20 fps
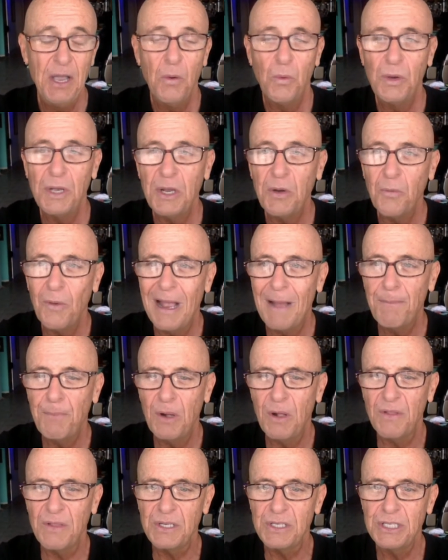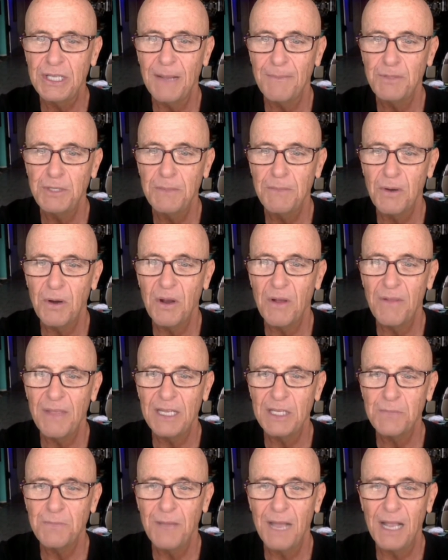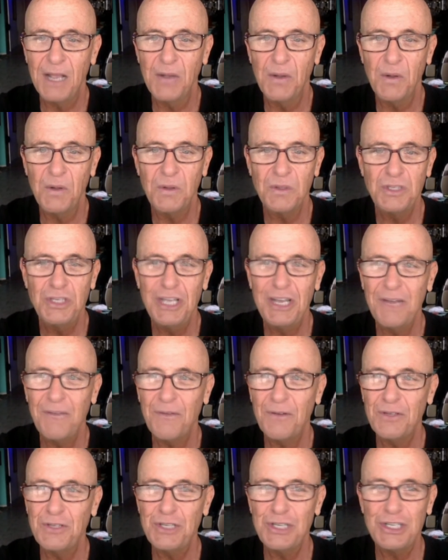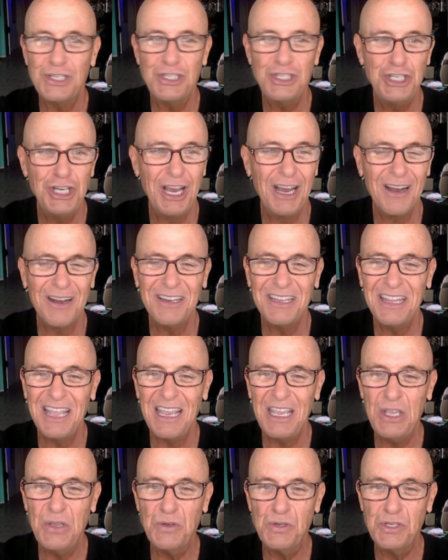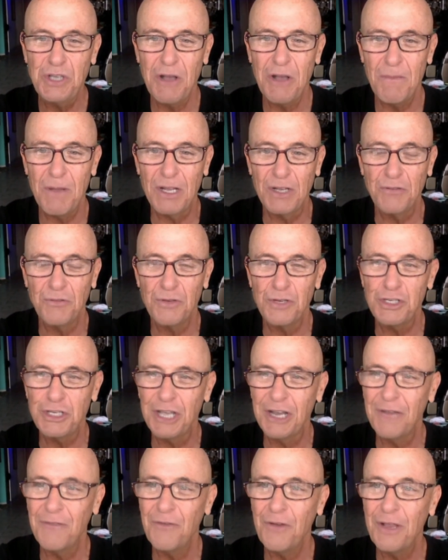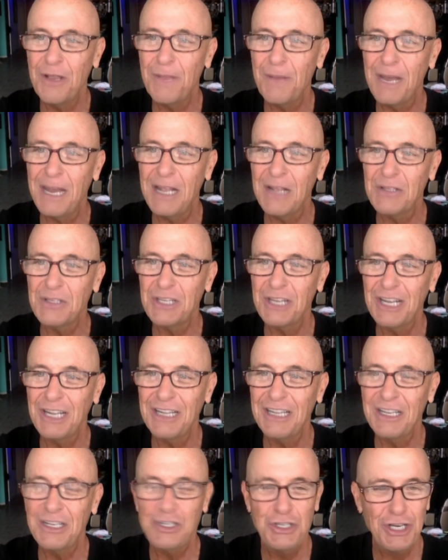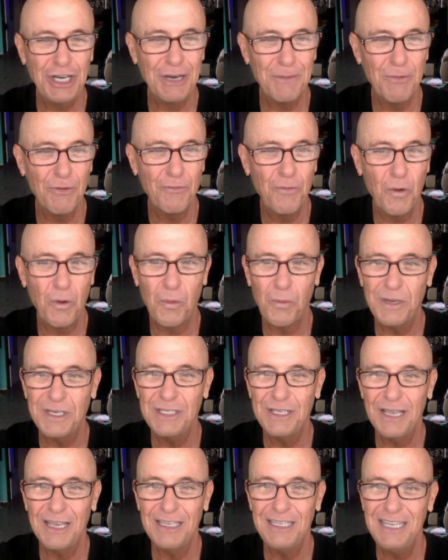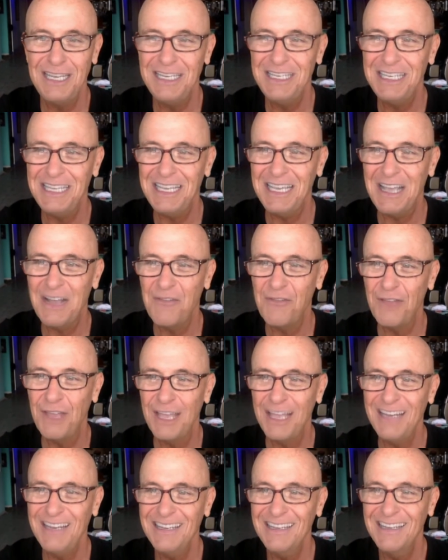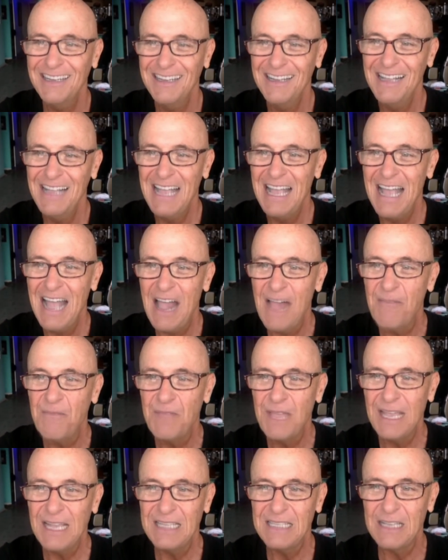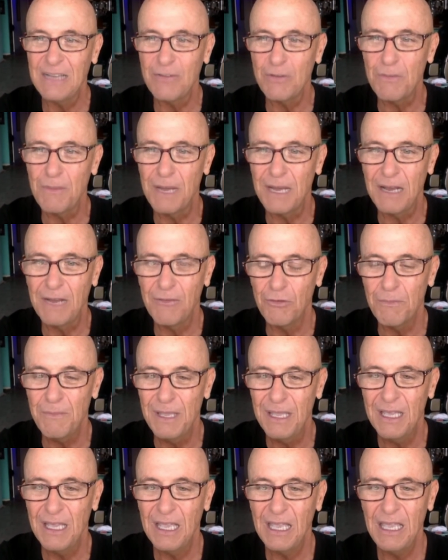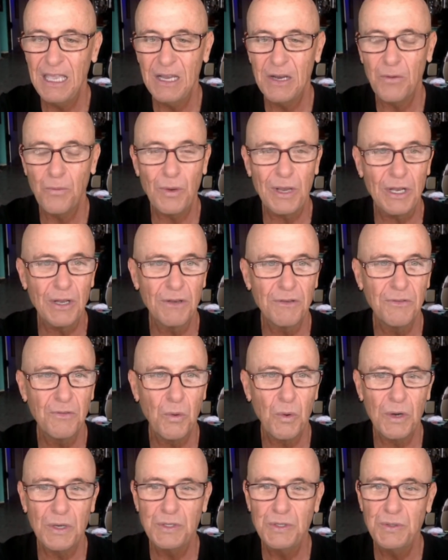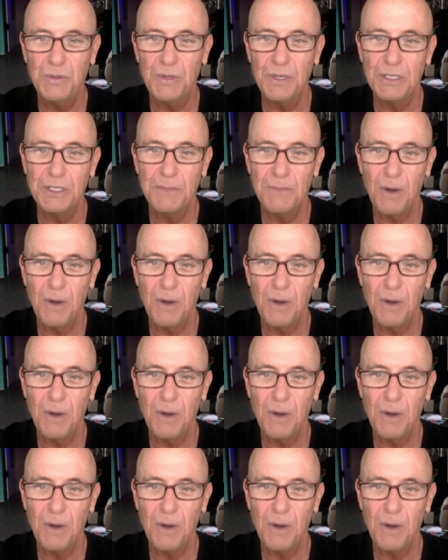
We're going to wrap all this up tomorrow. That's my goal. Jennifer says, shared. Thank you so much for Jennifer. Anybody else going to click share before we say TTFN? And thanks everybody for being here. We look forward to it.